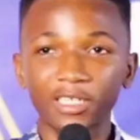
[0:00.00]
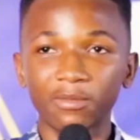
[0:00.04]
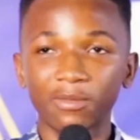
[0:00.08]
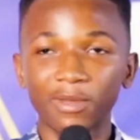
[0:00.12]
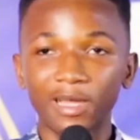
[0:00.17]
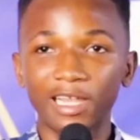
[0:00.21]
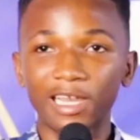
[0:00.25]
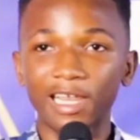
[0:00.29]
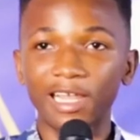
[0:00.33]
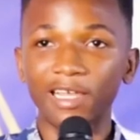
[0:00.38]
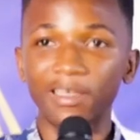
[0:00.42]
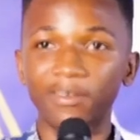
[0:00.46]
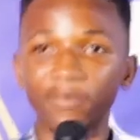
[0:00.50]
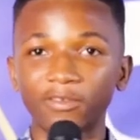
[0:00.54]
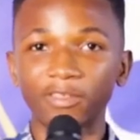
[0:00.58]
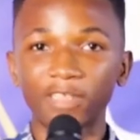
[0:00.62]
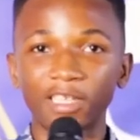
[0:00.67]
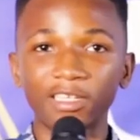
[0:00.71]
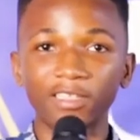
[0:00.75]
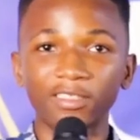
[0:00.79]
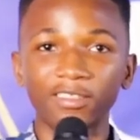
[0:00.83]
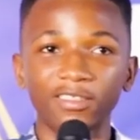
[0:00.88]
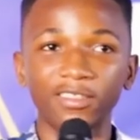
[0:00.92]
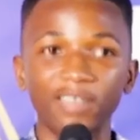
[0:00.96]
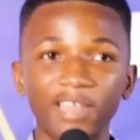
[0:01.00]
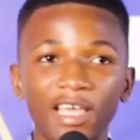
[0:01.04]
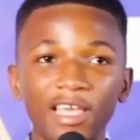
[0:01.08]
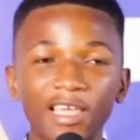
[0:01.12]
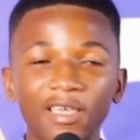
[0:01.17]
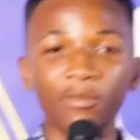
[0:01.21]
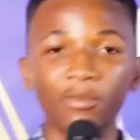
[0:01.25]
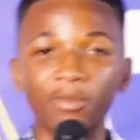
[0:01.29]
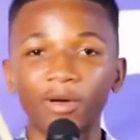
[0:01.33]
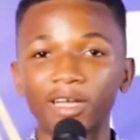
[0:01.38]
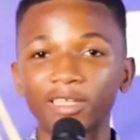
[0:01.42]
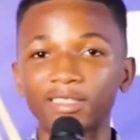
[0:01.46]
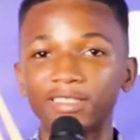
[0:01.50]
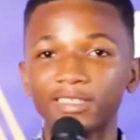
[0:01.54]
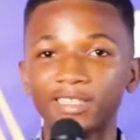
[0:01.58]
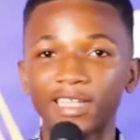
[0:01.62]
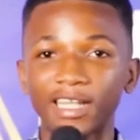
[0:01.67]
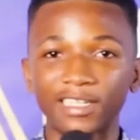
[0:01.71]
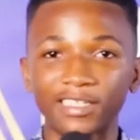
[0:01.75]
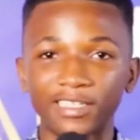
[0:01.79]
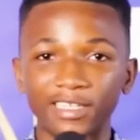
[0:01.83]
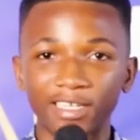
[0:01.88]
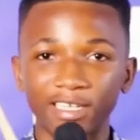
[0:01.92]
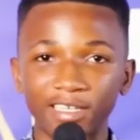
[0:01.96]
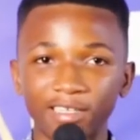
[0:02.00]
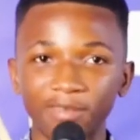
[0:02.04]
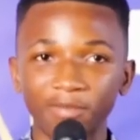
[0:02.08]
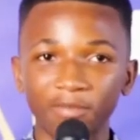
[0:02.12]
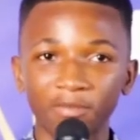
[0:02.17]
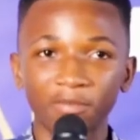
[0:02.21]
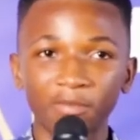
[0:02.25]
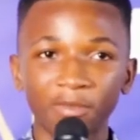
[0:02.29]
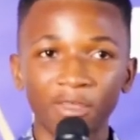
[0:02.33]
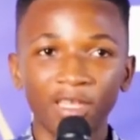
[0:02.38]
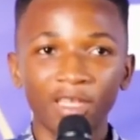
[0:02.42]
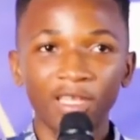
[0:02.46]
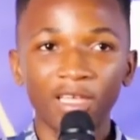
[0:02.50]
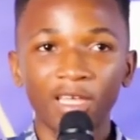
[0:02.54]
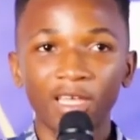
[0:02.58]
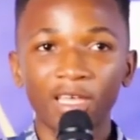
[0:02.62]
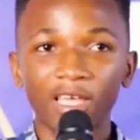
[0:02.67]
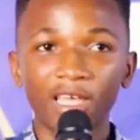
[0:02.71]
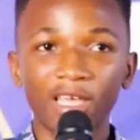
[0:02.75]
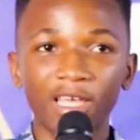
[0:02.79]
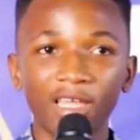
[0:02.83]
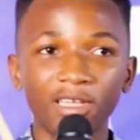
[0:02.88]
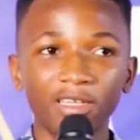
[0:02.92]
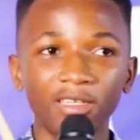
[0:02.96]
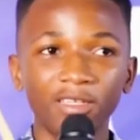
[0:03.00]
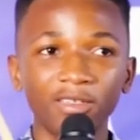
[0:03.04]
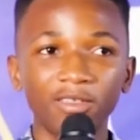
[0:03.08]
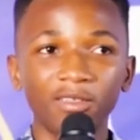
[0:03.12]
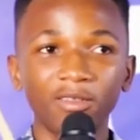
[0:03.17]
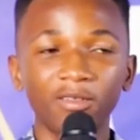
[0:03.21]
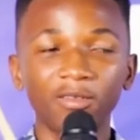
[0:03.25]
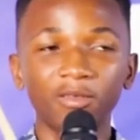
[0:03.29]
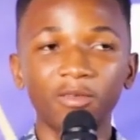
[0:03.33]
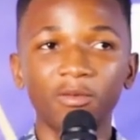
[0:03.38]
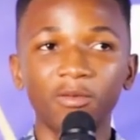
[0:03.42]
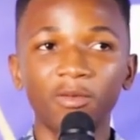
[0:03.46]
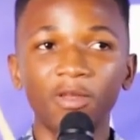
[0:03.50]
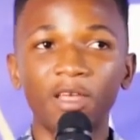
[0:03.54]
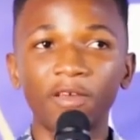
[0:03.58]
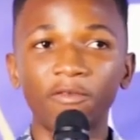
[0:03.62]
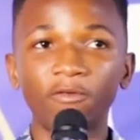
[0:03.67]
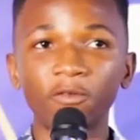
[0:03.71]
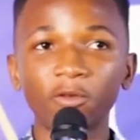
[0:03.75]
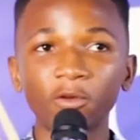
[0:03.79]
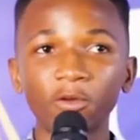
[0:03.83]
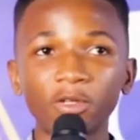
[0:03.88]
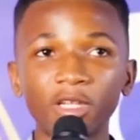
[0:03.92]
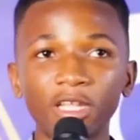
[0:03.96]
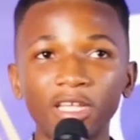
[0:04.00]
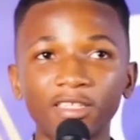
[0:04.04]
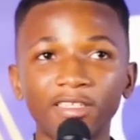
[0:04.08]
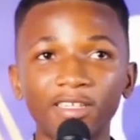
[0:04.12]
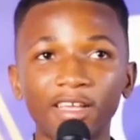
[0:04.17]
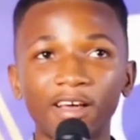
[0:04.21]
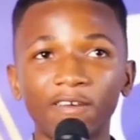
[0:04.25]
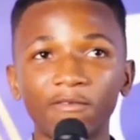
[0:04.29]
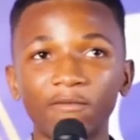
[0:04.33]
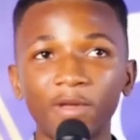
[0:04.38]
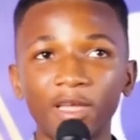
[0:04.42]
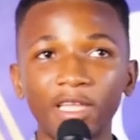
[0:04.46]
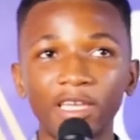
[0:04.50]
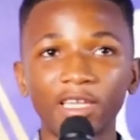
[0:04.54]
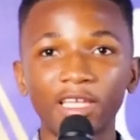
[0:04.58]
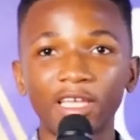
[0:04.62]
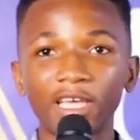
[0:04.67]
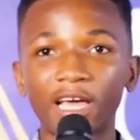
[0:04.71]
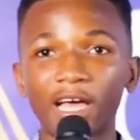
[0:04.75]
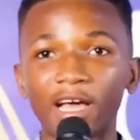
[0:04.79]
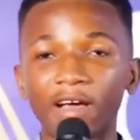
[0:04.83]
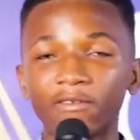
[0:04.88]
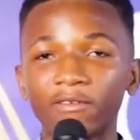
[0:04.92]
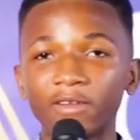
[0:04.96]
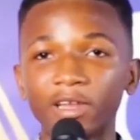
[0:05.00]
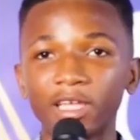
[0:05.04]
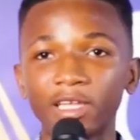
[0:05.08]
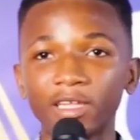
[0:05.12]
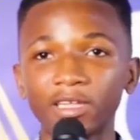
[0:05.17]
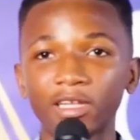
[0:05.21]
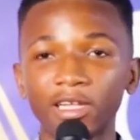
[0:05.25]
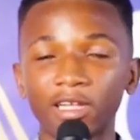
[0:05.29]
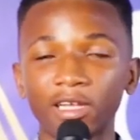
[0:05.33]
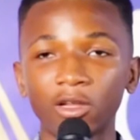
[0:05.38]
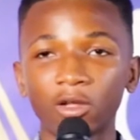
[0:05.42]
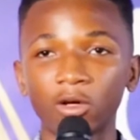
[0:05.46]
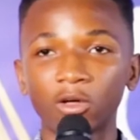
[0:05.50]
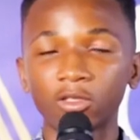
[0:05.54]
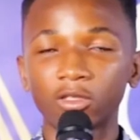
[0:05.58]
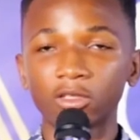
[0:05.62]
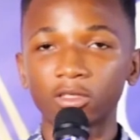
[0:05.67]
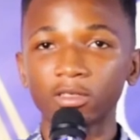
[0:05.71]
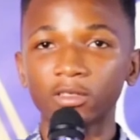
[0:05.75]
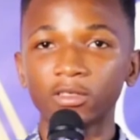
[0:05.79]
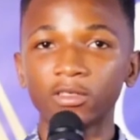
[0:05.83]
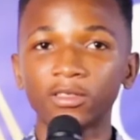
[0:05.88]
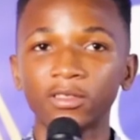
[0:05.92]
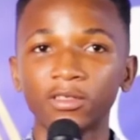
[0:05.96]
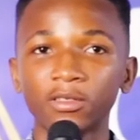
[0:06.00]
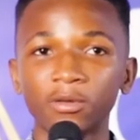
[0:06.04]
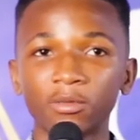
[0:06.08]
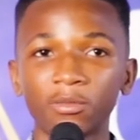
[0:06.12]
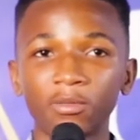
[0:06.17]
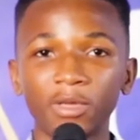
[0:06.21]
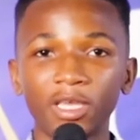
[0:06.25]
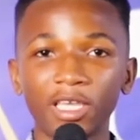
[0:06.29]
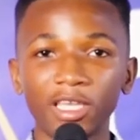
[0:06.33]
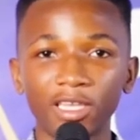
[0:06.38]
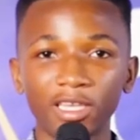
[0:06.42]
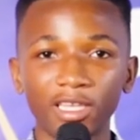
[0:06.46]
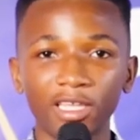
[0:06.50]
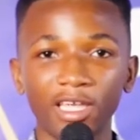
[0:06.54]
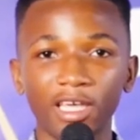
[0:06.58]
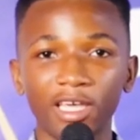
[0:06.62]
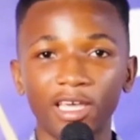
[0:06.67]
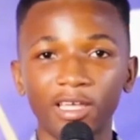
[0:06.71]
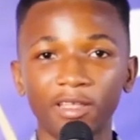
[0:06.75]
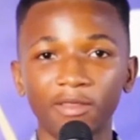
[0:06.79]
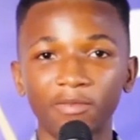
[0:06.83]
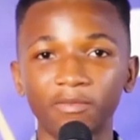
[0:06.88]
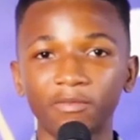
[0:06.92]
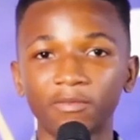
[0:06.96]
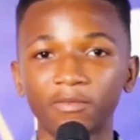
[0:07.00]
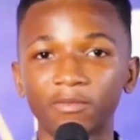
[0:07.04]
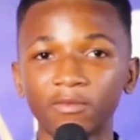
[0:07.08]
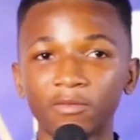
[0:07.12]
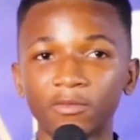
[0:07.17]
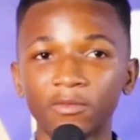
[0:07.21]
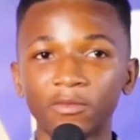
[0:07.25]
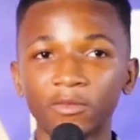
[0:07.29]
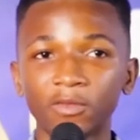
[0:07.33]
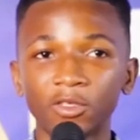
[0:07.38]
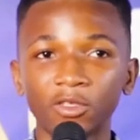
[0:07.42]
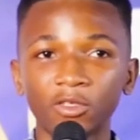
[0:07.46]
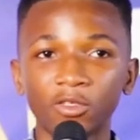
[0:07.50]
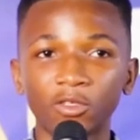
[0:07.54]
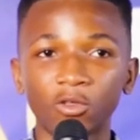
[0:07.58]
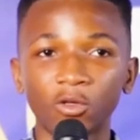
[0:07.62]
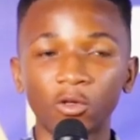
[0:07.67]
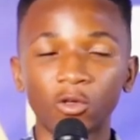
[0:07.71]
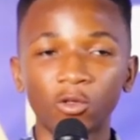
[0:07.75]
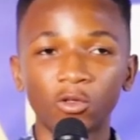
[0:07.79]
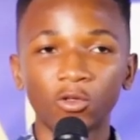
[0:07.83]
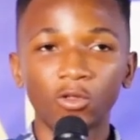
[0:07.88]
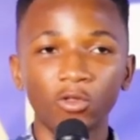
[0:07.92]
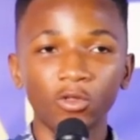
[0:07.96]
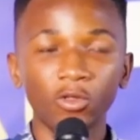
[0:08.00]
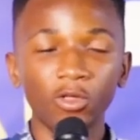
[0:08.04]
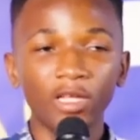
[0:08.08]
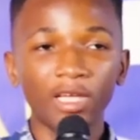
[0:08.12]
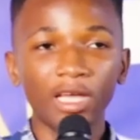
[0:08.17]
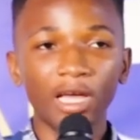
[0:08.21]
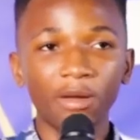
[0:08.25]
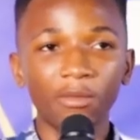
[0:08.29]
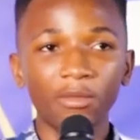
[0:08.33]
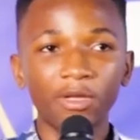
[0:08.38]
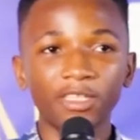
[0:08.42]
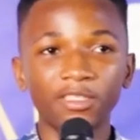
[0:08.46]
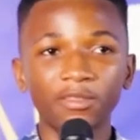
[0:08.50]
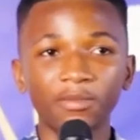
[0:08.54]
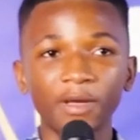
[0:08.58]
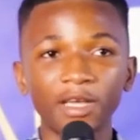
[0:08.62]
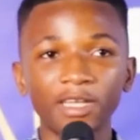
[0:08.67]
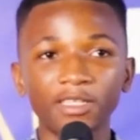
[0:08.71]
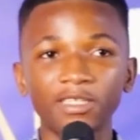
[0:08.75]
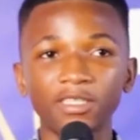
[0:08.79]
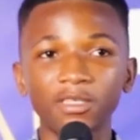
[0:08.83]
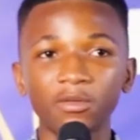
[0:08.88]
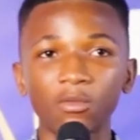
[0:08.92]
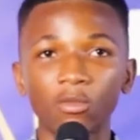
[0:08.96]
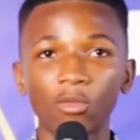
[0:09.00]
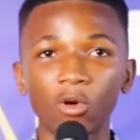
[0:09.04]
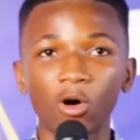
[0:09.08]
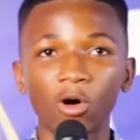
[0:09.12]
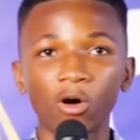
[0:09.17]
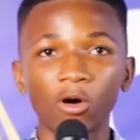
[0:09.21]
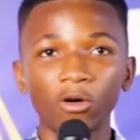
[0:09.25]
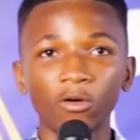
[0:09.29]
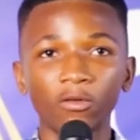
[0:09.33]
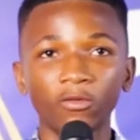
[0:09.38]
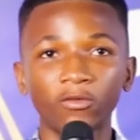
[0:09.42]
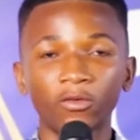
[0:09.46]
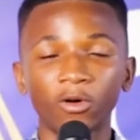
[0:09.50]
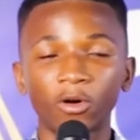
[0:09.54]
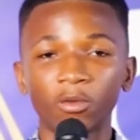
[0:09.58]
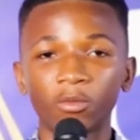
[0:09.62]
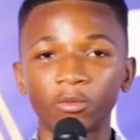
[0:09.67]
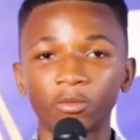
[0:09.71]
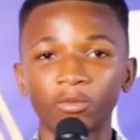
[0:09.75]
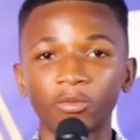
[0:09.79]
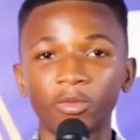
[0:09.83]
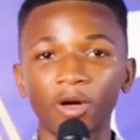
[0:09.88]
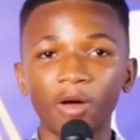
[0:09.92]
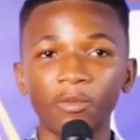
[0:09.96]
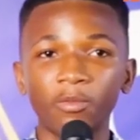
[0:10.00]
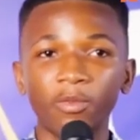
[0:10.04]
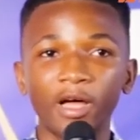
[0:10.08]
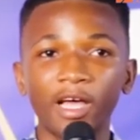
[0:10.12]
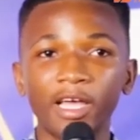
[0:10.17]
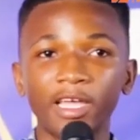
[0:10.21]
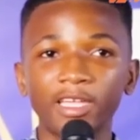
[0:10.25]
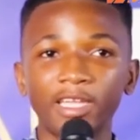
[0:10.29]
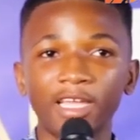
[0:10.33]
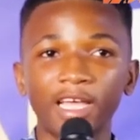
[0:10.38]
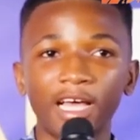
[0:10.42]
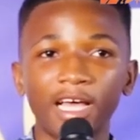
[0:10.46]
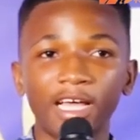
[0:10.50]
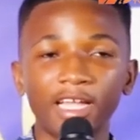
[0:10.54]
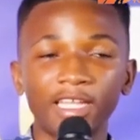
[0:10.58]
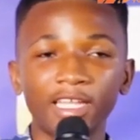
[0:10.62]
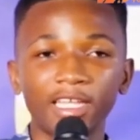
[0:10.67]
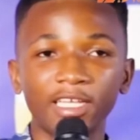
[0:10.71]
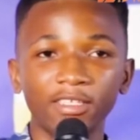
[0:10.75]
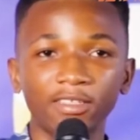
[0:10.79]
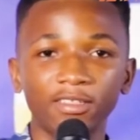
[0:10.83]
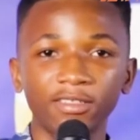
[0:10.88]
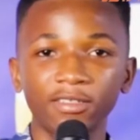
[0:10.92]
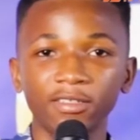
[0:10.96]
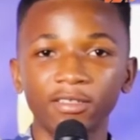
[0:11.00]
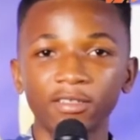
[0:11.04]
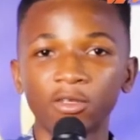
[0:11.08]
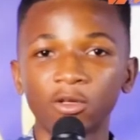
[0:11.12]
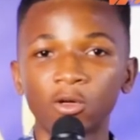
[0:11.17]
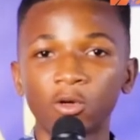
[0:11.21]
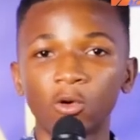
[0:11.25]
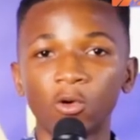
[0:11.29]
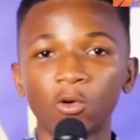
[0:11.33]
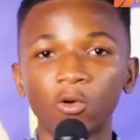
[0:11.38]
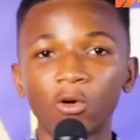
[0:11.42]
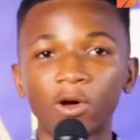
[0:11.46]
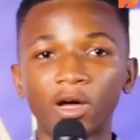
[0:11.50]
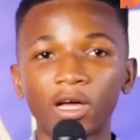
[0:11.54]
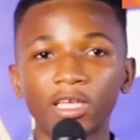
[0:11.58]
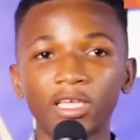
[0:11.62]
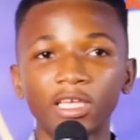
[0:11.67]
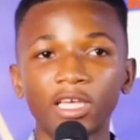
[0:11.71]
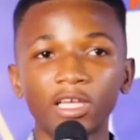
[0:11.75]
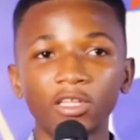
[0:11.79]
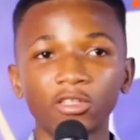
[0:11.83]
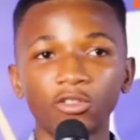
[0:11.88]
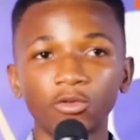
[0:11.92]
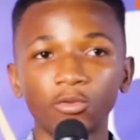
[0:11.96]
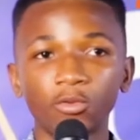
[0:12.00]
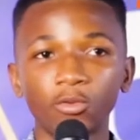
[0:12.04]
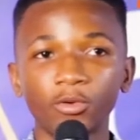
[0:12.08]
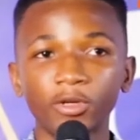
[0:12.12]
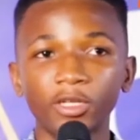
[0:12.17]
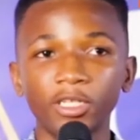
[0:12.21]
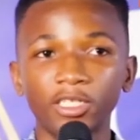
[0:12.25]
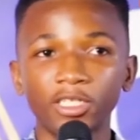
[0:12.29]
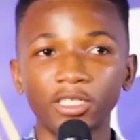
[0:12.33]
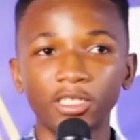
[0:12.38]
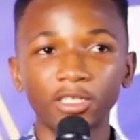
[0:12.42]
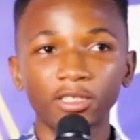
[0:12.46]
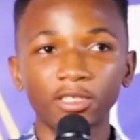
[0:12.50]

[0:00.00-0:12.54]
in my life since the impact started. And the few days I've been here, I've learned a lot being here. So today I'm expecting more from Papa and the others who are here to preach,